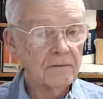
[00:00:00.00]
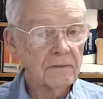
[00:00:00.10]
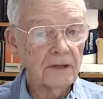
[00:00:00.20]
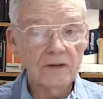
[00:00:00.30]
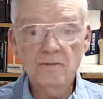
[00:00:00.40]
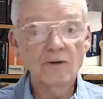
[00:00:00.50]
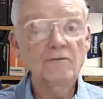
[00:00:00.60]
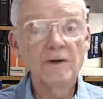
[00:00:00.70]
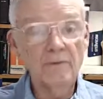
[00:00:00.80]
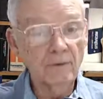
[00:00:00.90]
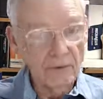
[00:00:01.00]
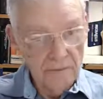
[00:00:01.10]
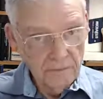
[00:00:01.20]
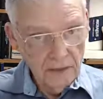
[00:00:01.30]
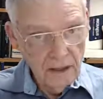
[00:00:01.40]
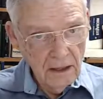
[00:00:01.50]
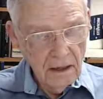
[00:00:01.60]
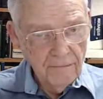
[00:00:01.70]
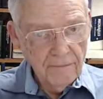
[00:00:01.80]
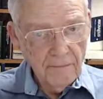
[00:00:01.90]
because most people
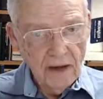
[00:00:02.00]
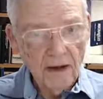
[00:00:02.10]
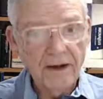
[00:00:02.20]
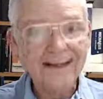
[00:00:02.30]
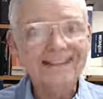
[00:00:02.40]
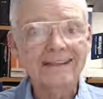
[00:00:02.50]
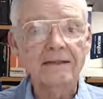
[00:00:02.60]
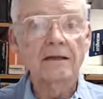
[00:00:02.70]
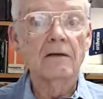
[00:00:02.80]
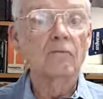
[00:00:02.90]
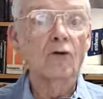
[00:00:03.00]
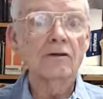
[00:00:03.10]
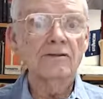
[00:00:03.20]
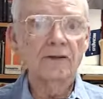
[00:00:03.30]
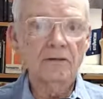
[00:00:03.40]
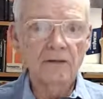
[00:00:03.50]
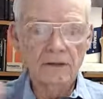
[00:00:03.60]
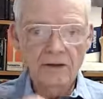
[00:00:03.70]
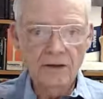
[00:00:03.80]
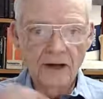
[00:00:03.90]
are against it, and more so
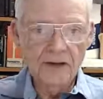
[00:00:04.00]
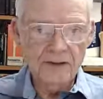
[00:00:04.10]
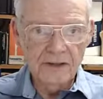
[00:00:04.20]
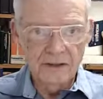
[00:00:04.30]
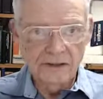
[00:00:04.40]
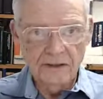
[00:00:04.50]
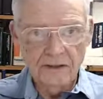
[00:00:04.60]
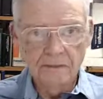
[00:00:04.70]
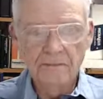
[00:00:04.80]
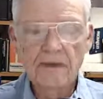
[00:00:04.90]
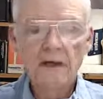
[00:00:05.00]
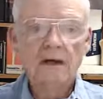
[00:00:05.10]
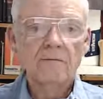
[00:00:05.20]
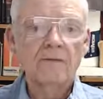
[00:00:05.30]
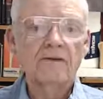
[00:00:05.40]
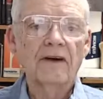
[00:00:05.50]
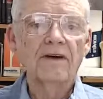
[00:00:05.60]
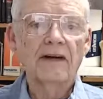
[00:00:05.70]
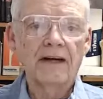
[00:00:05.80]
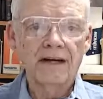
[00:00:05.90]
in today's culture. It'd be
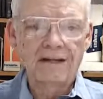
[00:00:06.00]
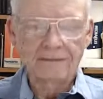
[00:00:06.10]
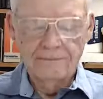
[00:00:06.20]
very hard.